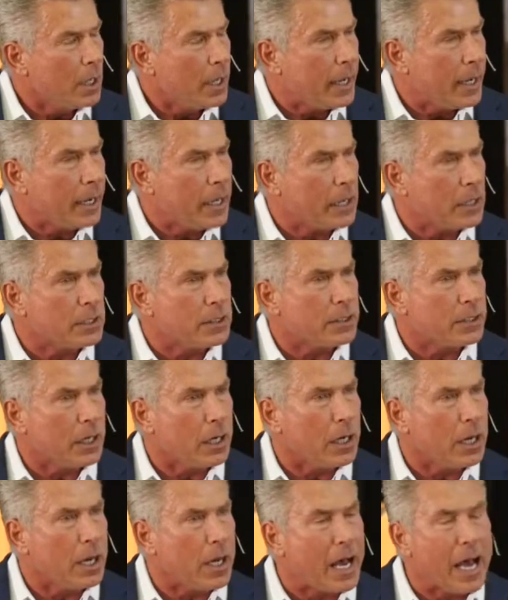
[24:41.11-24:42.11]
And
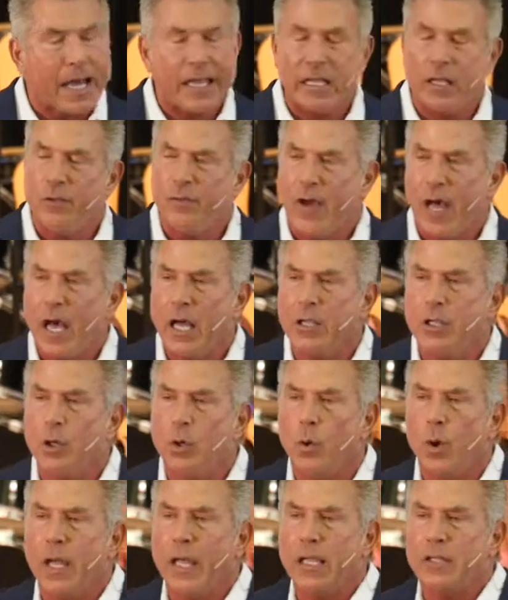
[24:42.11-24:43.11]
uh, I
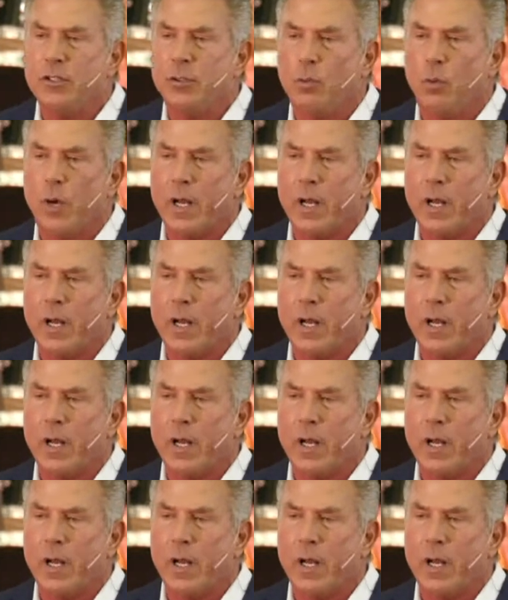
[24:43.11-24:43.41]
evaluate